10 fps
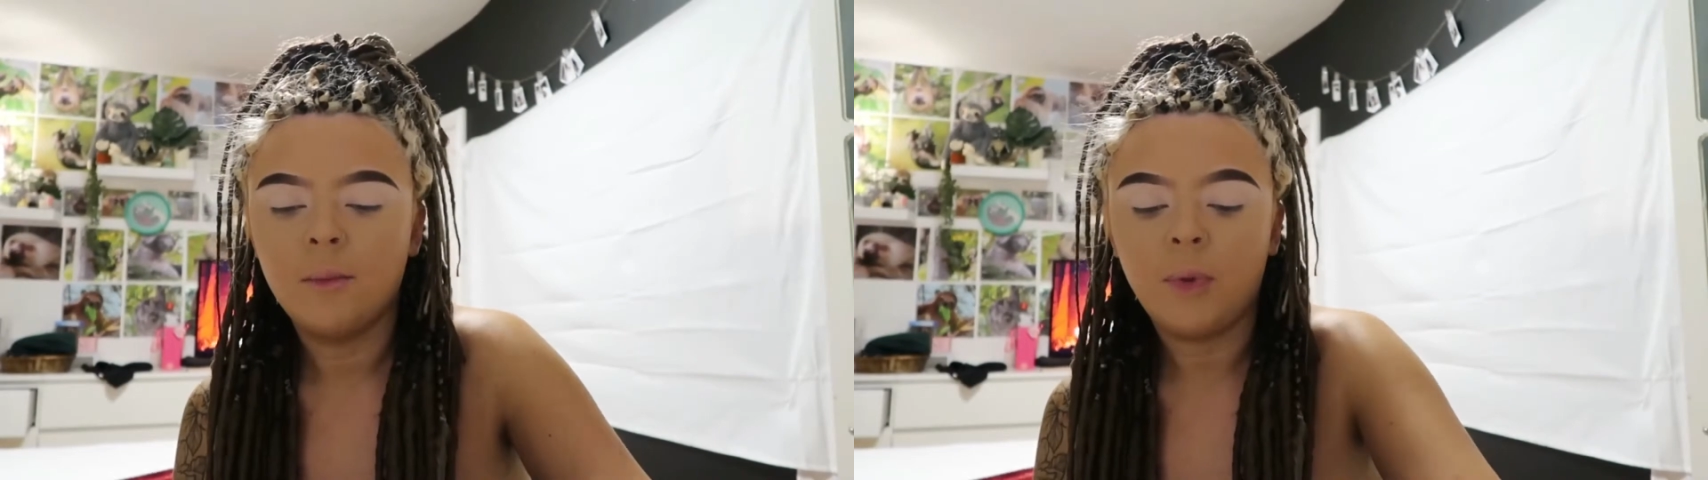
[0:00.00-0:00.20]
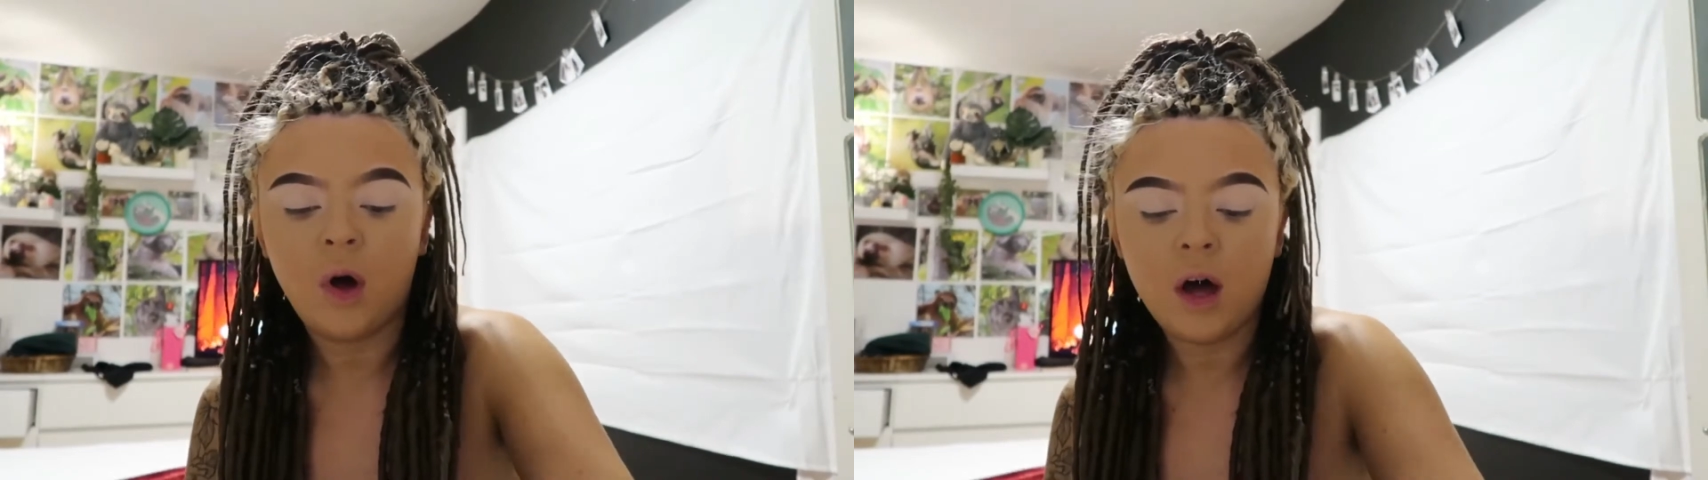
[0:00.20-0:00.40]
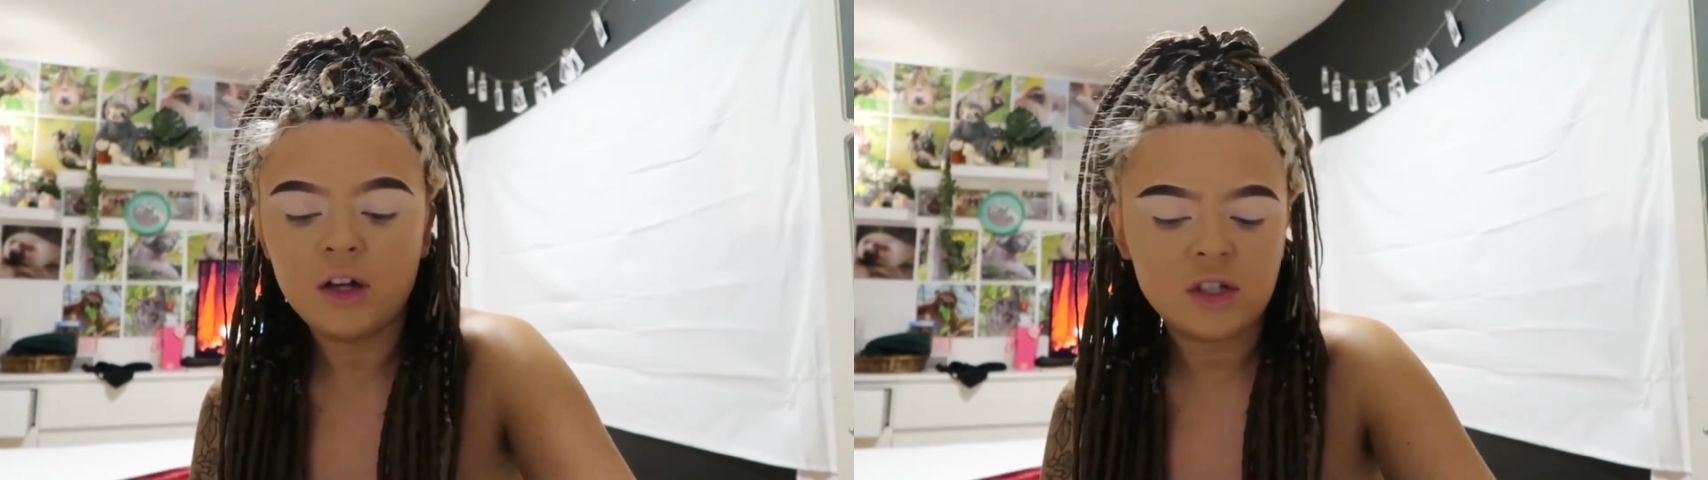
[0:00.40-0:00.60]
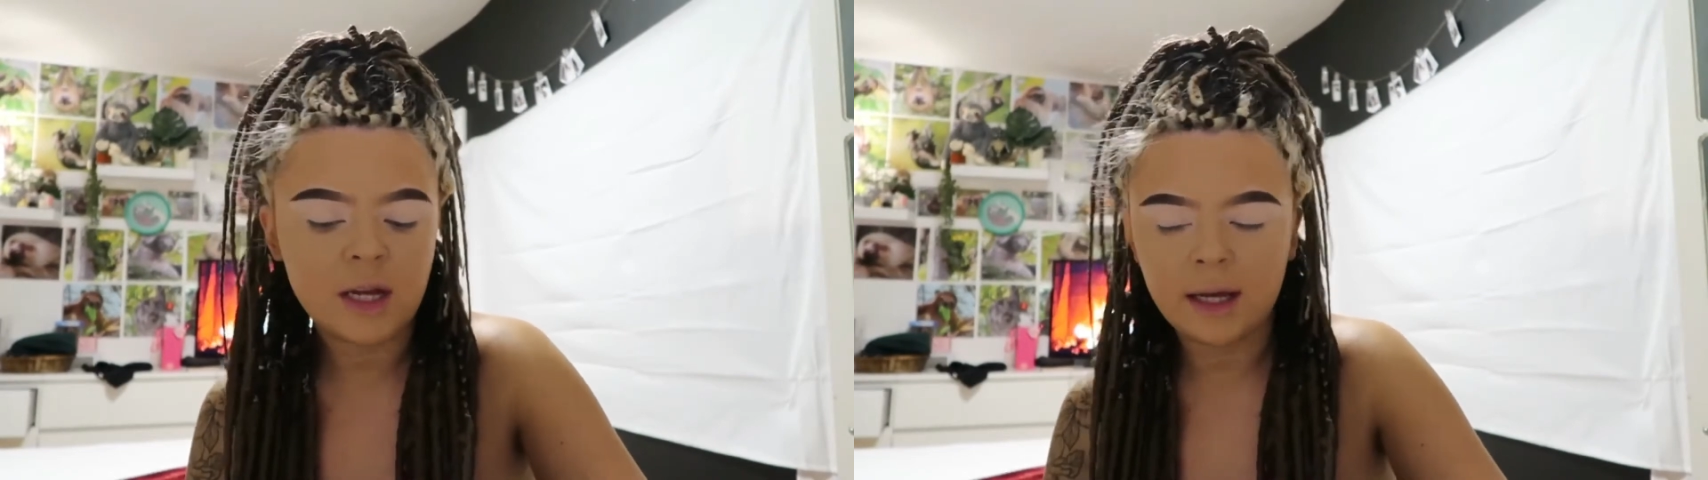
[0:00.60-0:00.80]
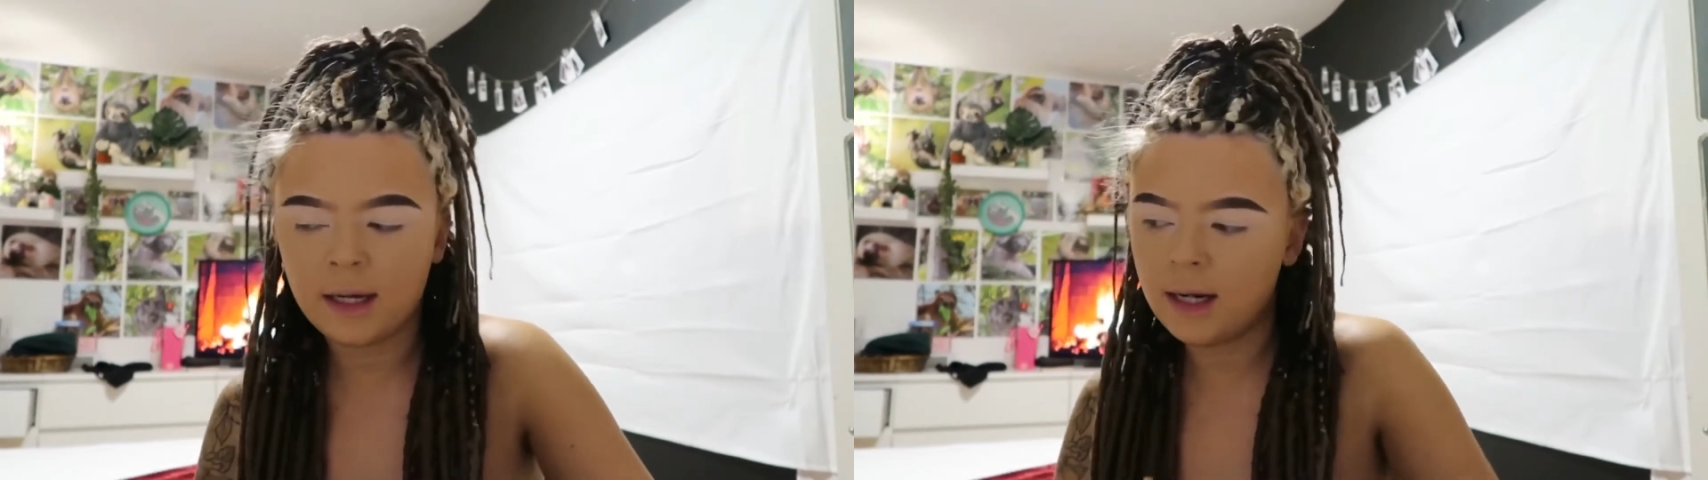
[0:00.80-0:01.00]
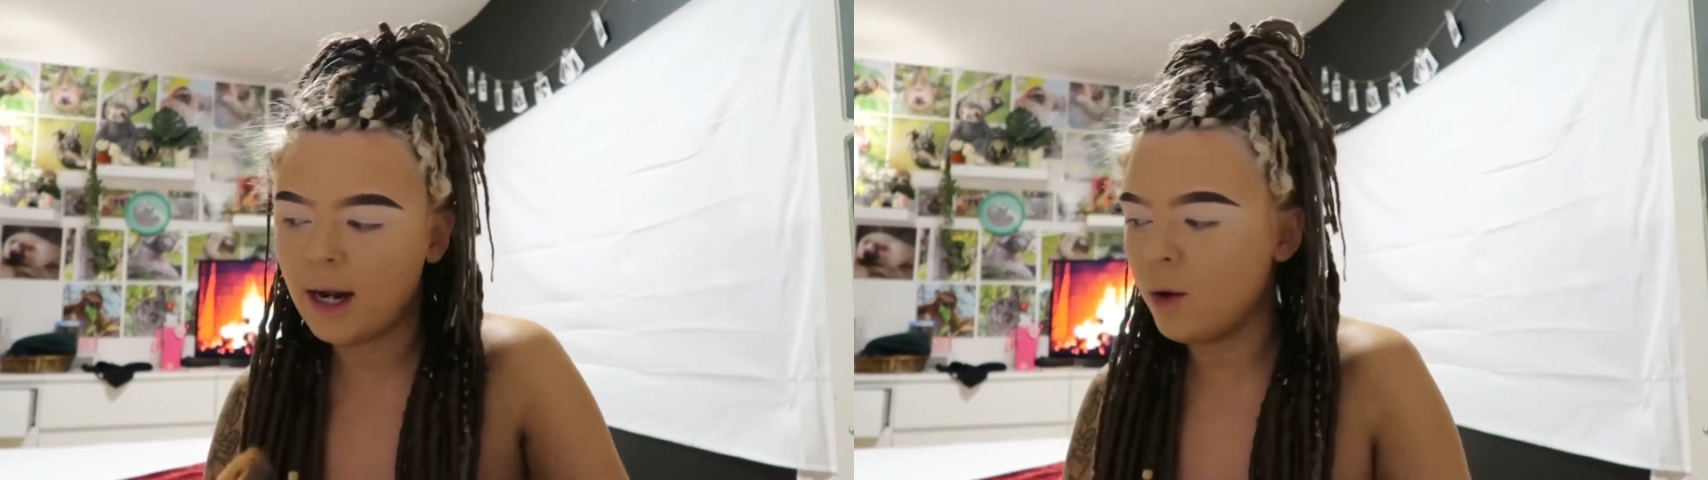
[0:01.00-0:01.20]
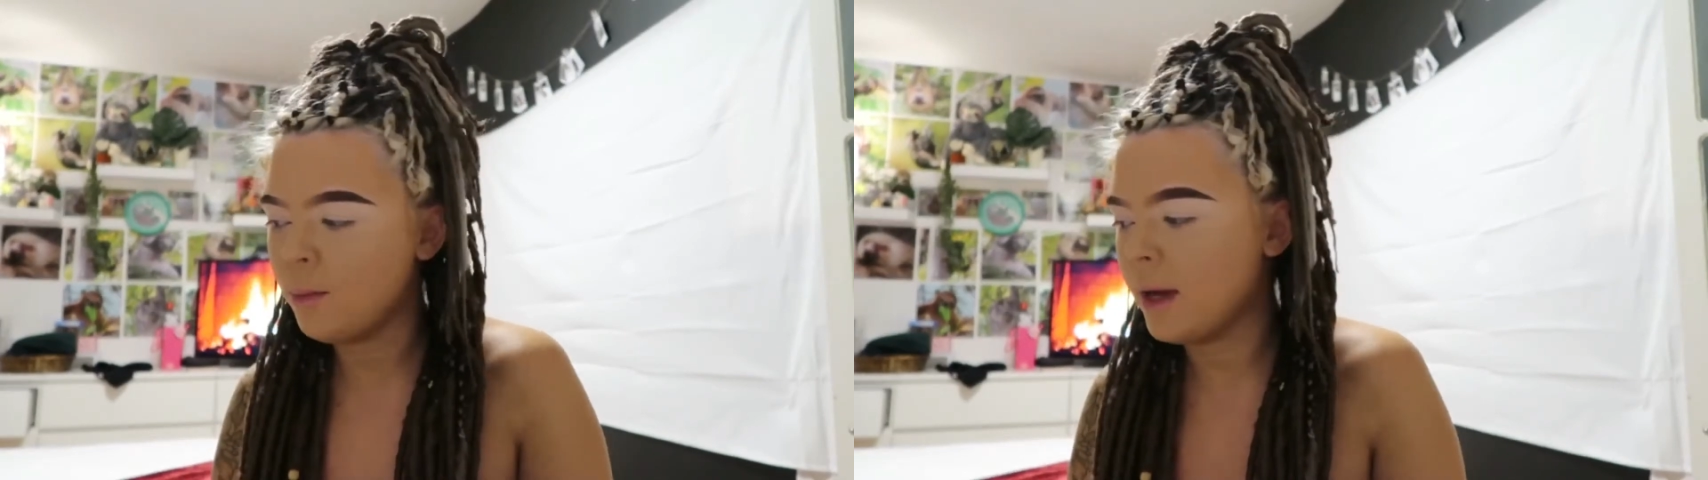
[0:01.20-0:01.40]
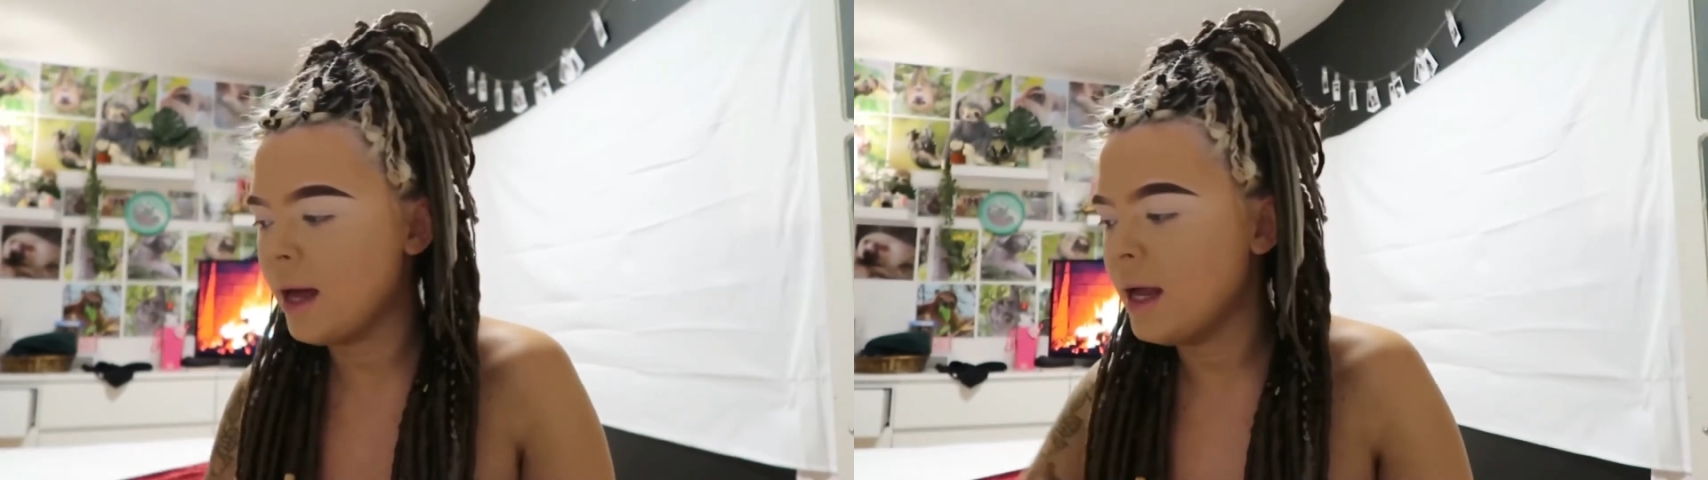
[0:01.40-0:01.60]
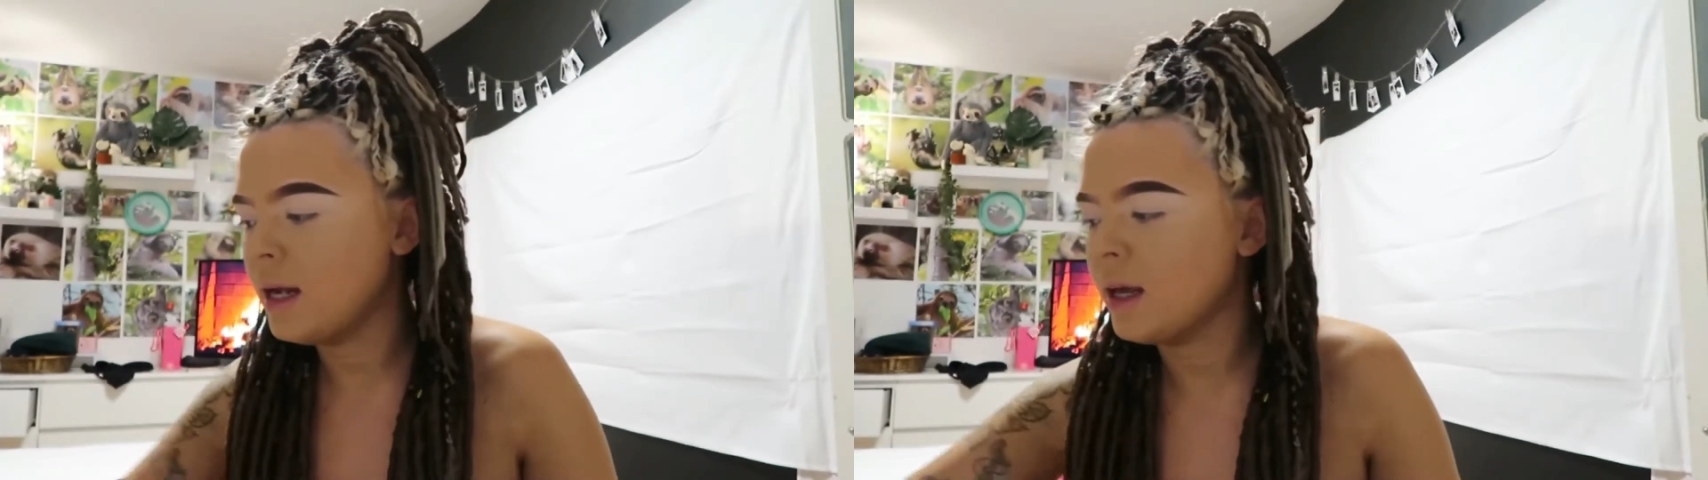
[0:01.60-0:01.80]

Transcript: but I just can't get it out of my head.